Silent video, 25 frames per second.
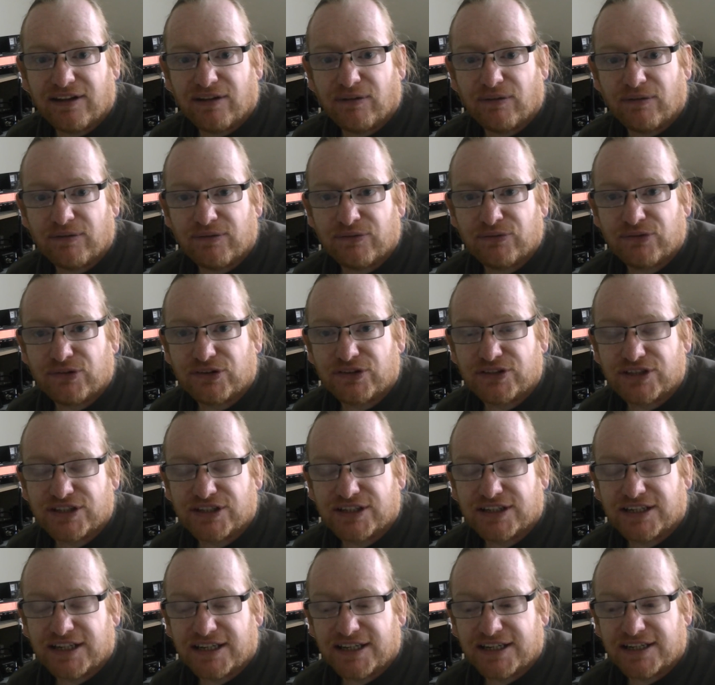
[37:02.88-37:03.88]

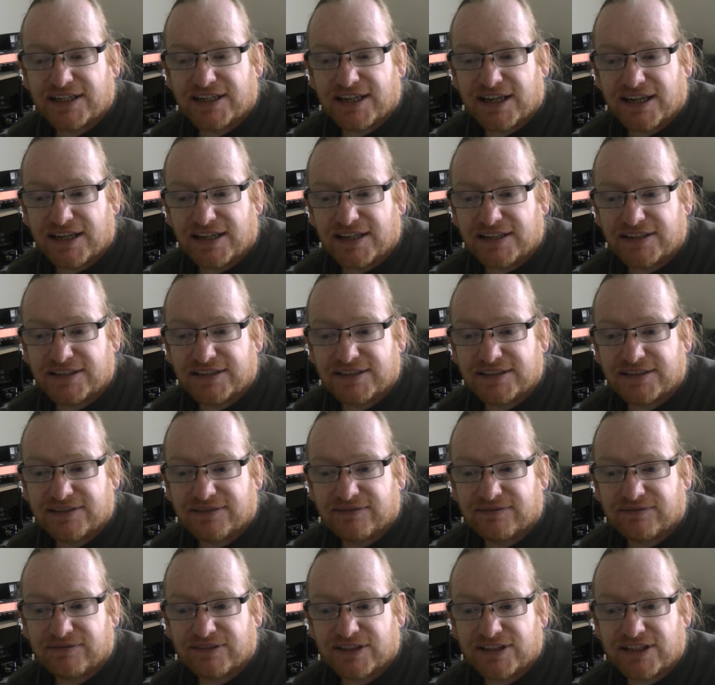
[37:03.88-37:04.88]
Fortunately, as
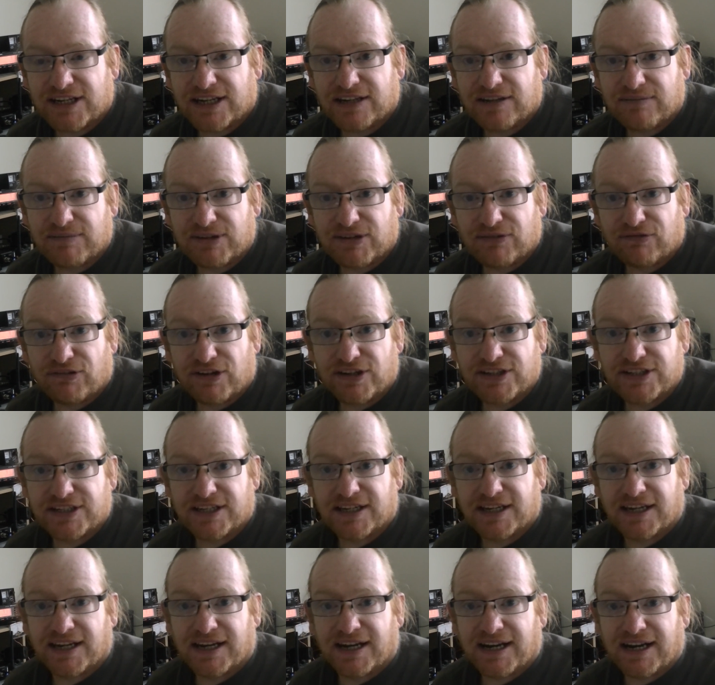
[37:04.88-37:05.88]
the gentleman was
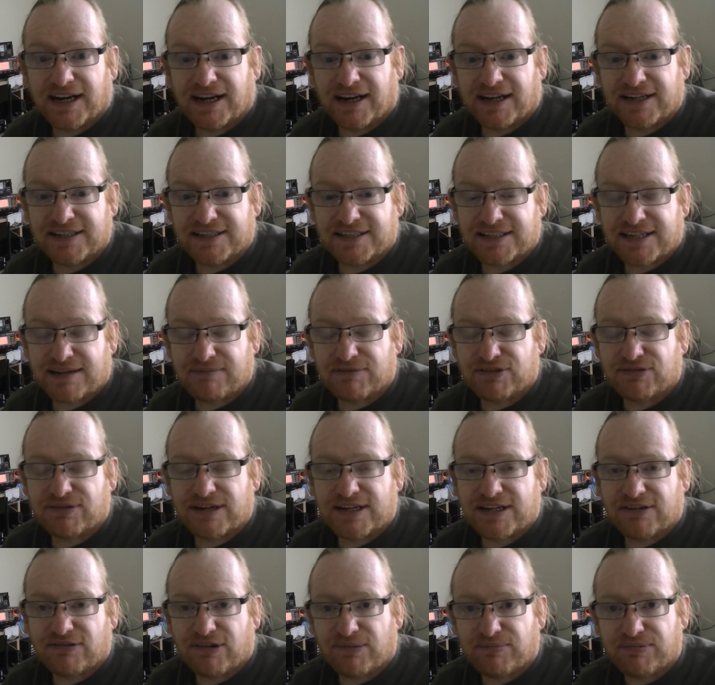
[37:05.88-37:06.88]
a licensed amateur
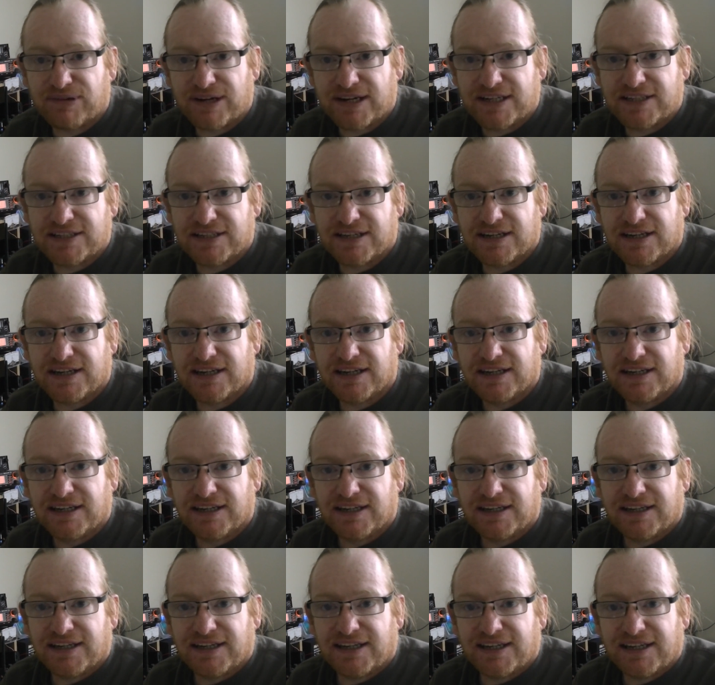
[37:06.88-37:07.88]
radio operator,
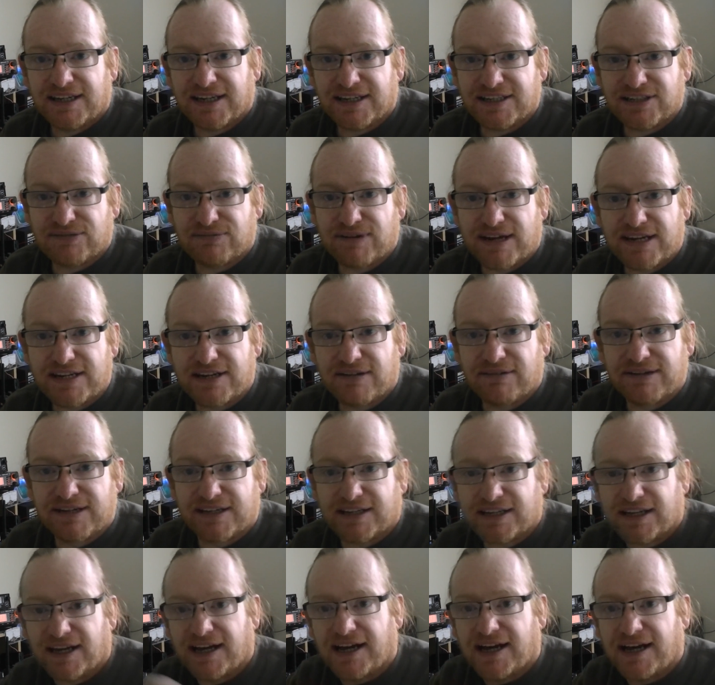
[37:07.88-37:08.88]
he had his radio in the
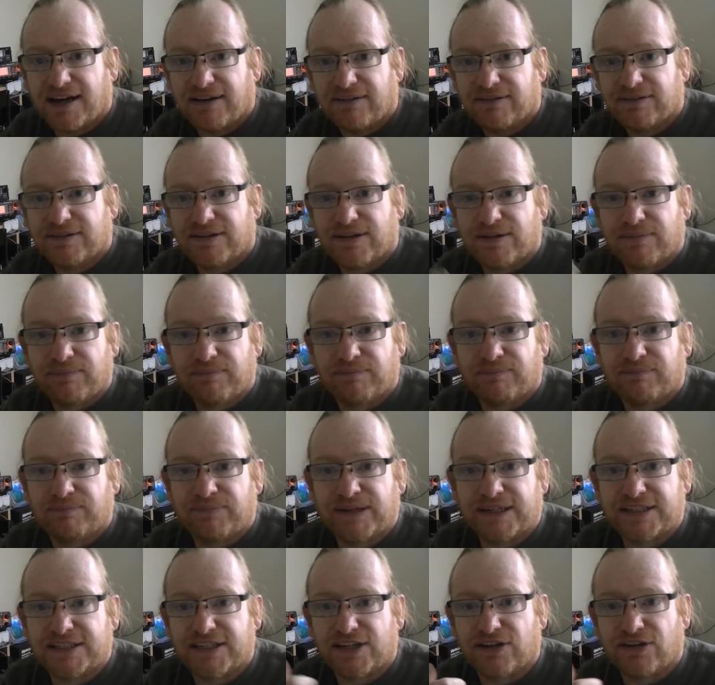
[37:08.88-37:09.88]
car,
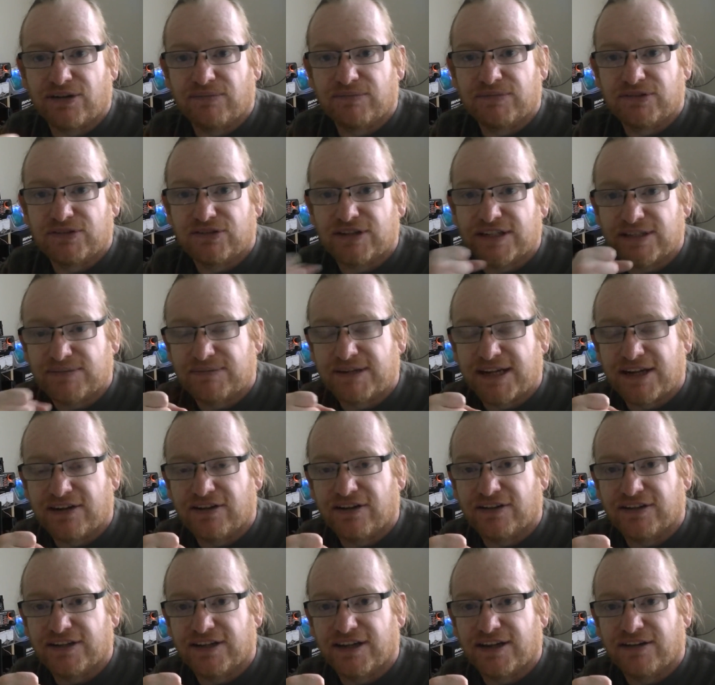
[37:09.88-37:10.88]
picked it up, transmitted
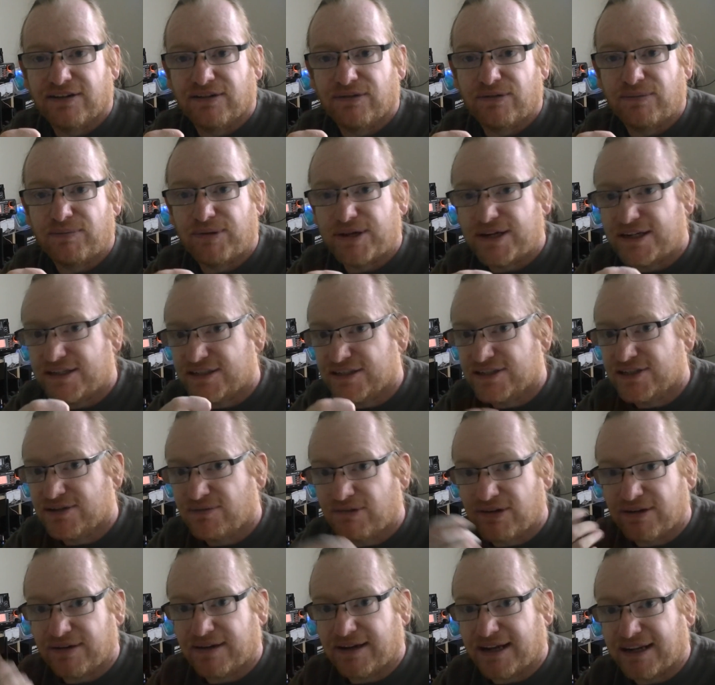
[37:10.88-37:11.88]
on the repeater,
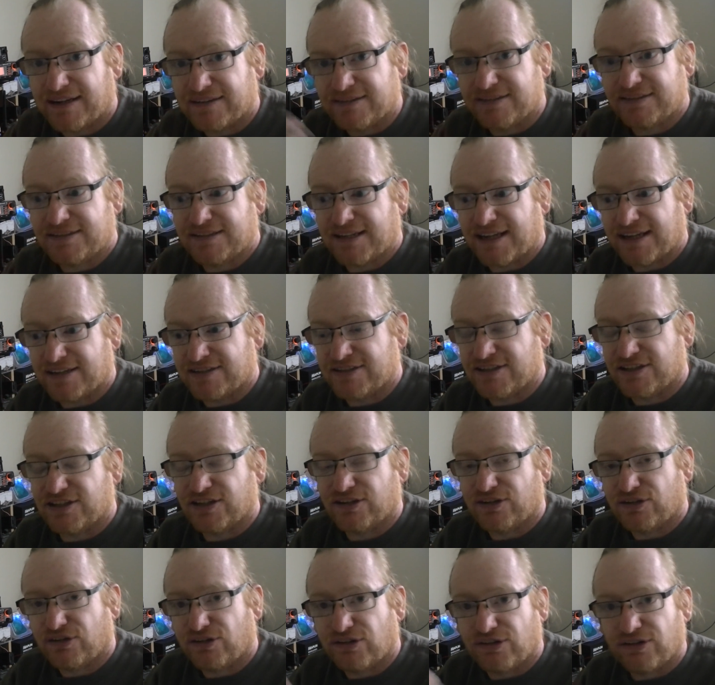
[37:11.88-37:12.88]
someone answered the
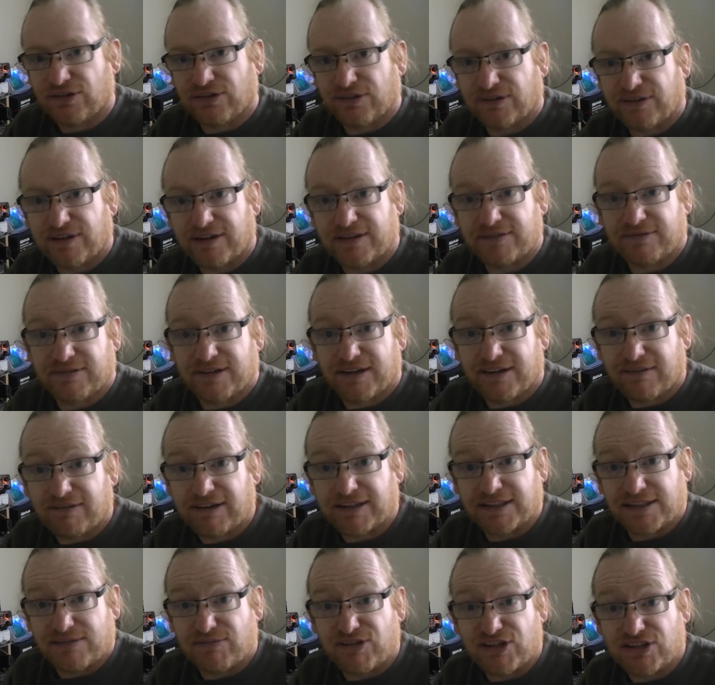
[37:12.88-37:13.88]
call and
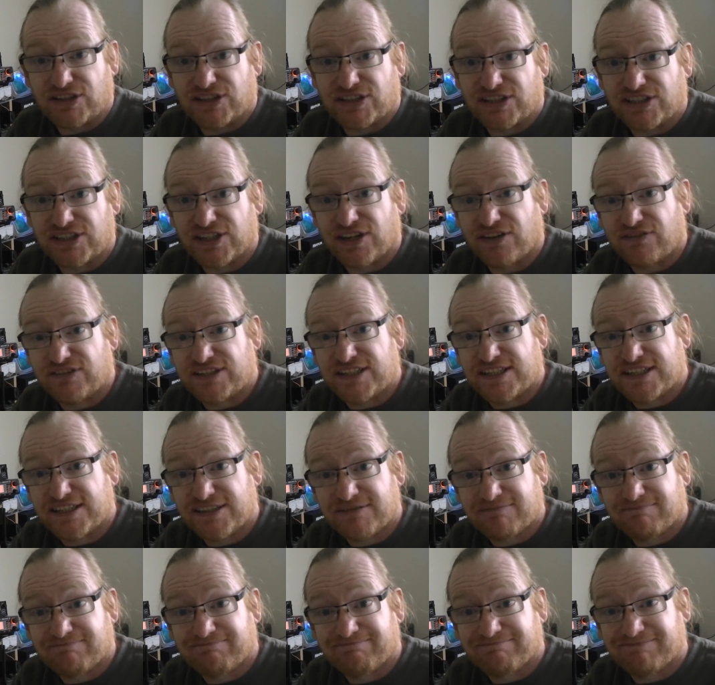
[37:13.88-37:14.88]
rang the emergency services,
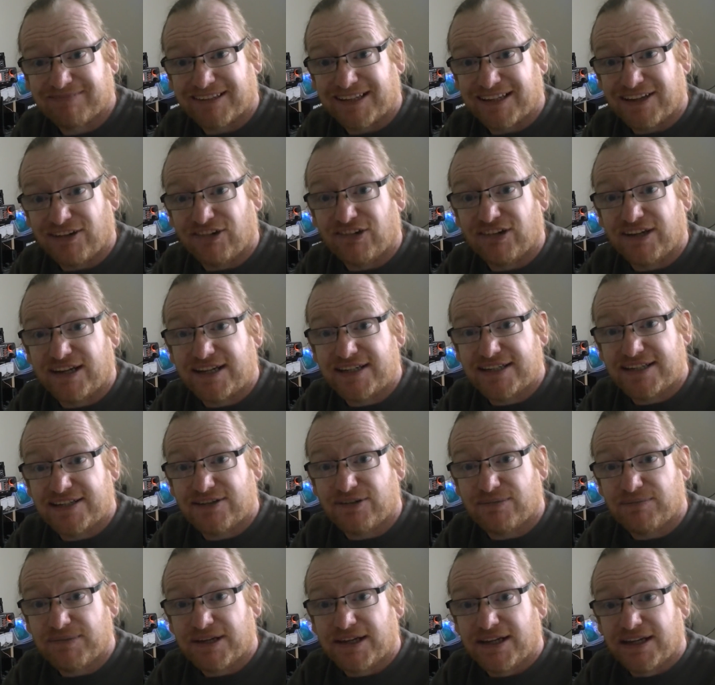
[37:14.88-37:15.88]
and all ended
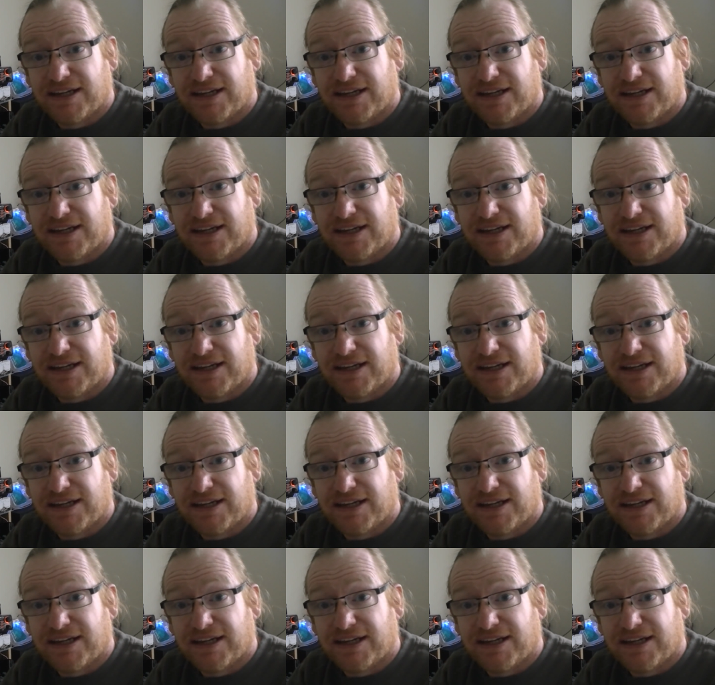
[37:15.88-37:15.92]
up